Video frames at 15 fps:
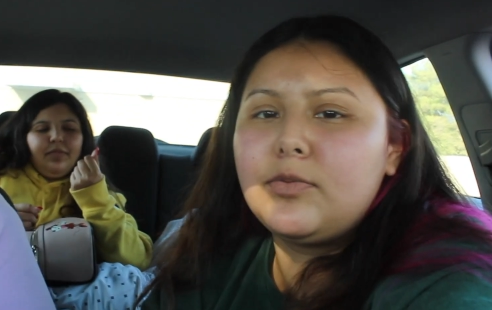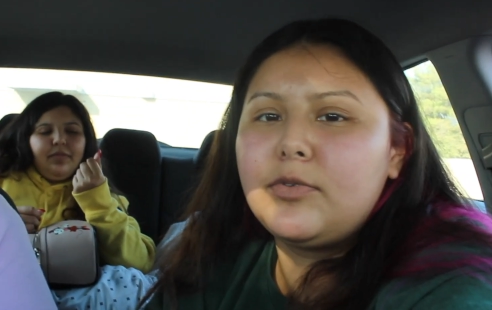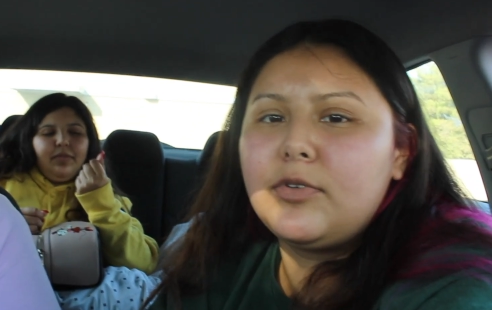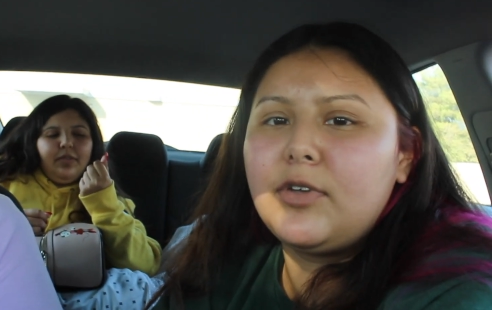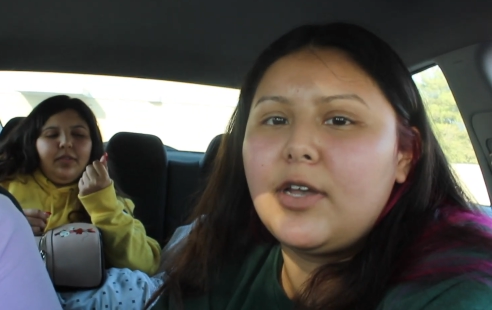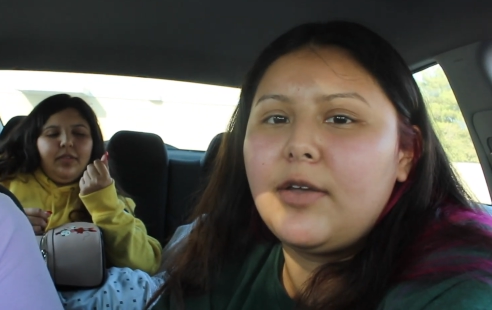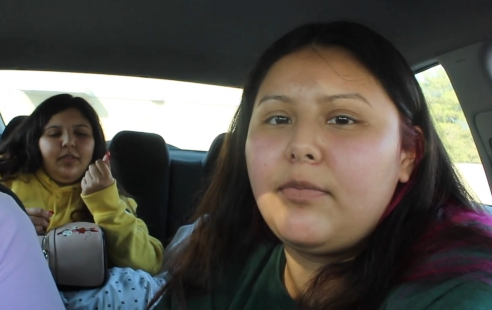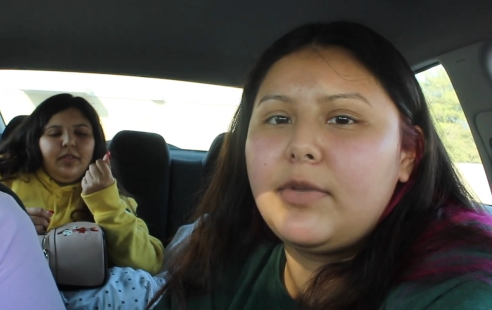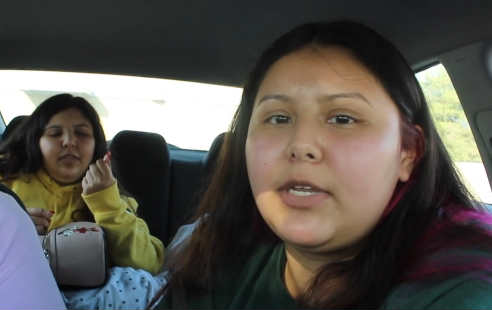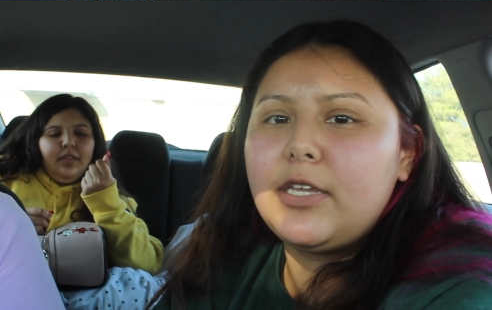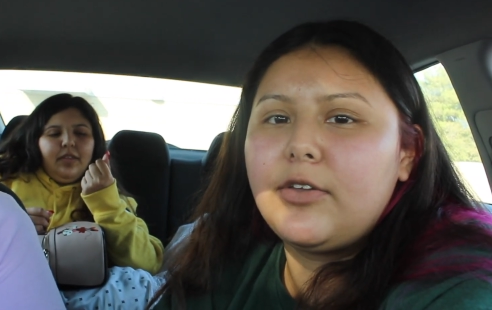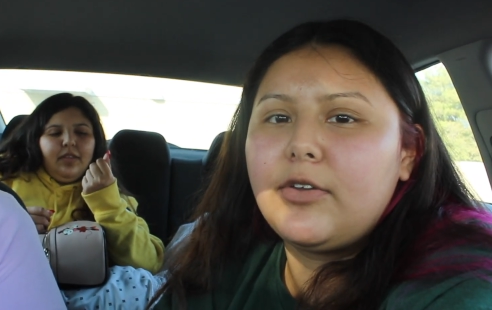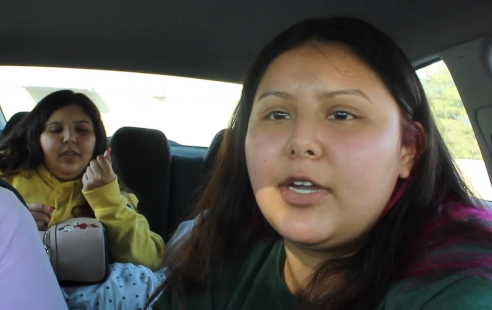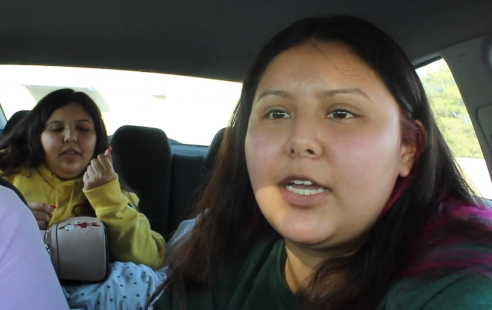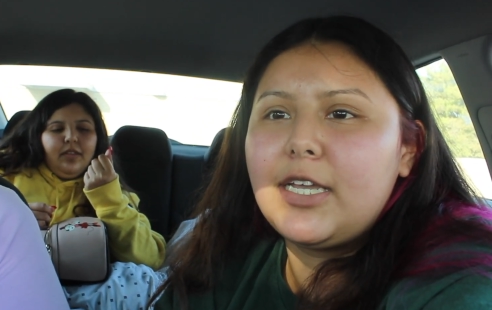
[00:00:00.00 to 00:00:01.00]
Speaker 1: we'll update
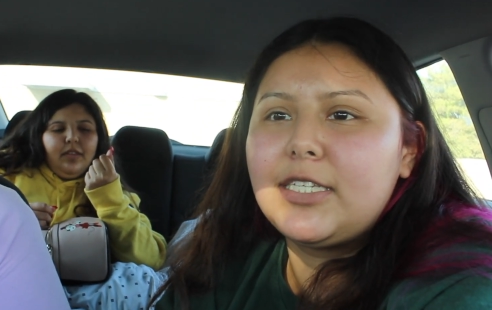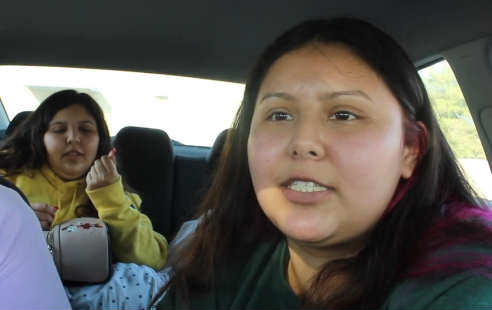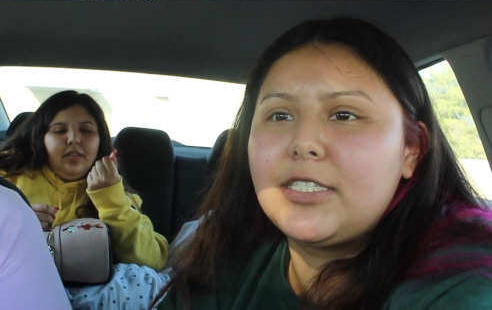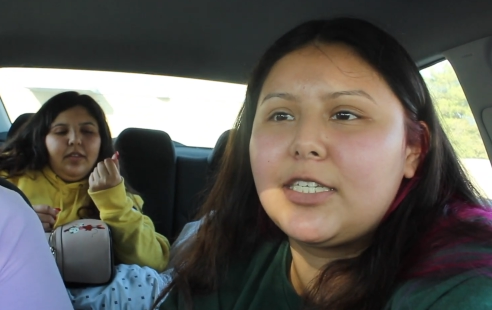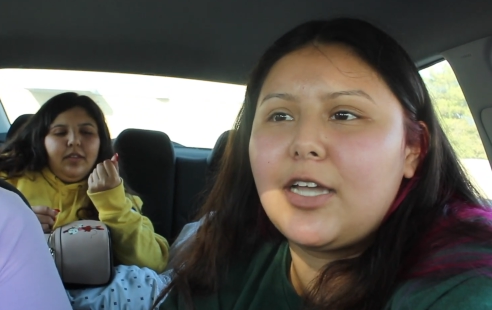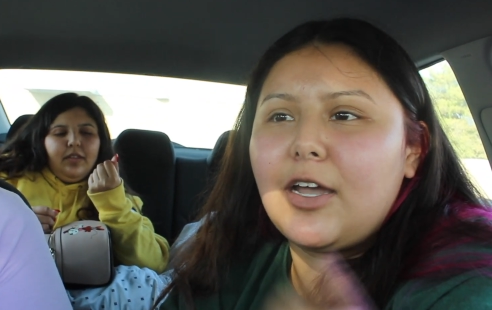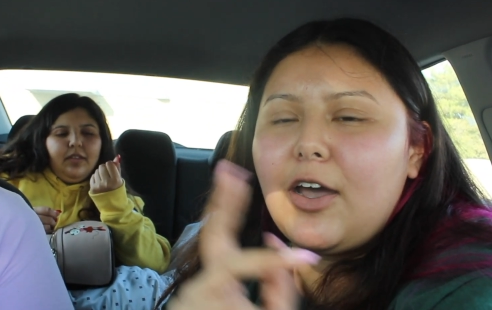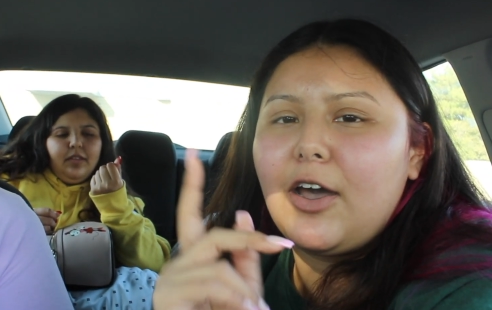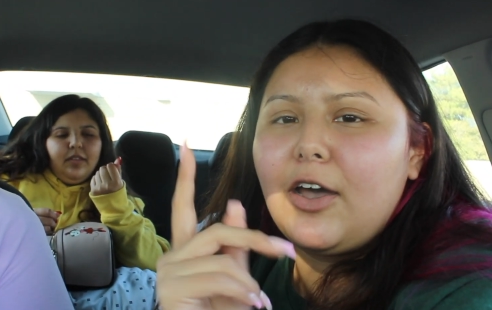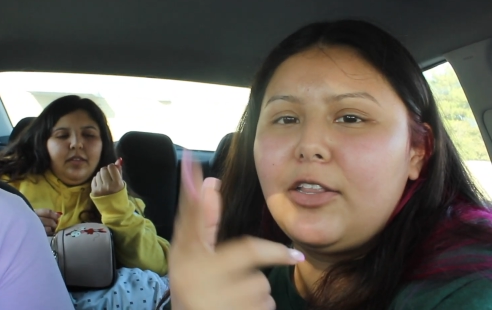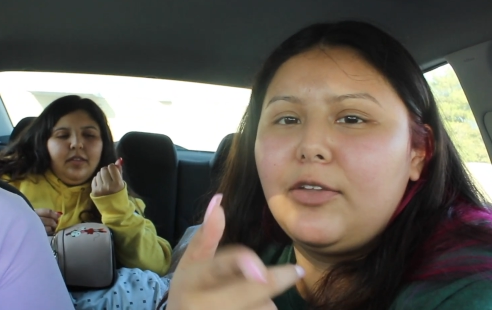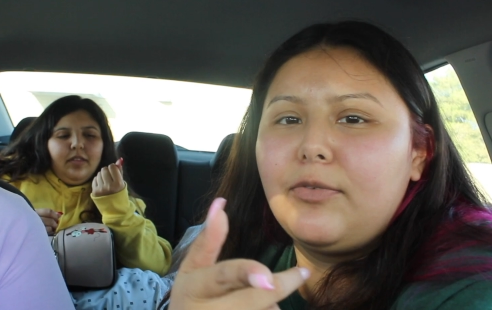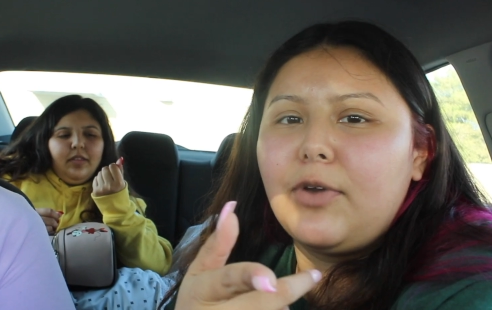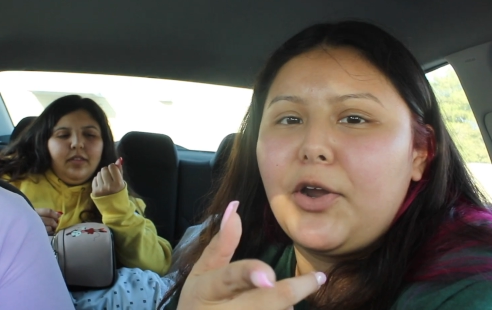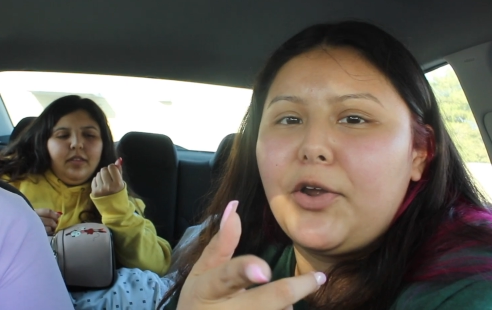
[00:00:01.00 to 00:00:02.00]
you guys on the
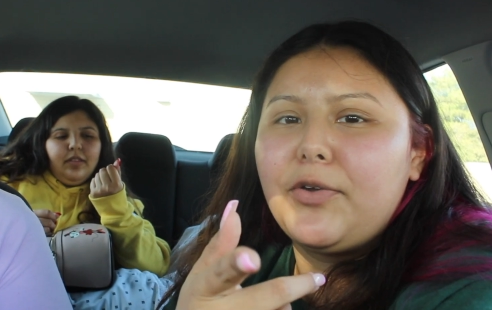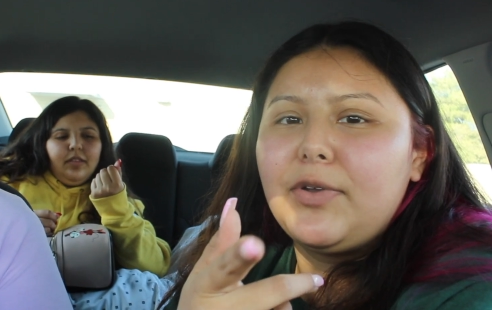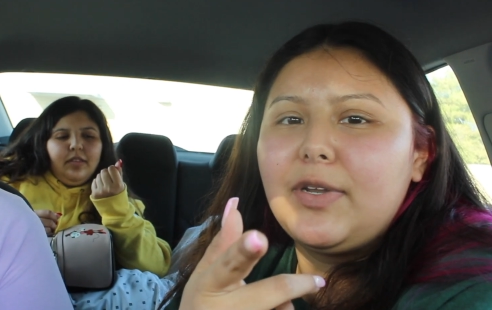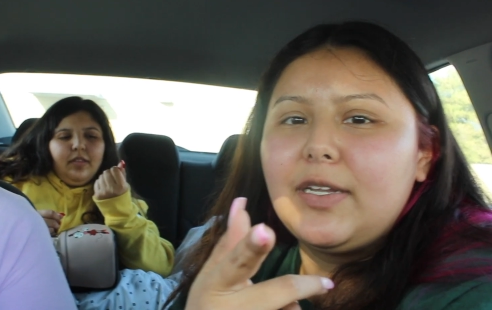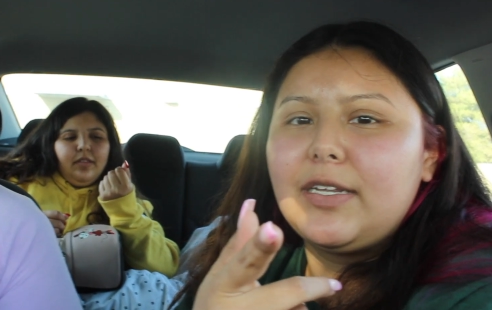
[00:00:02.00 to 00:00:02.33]
road.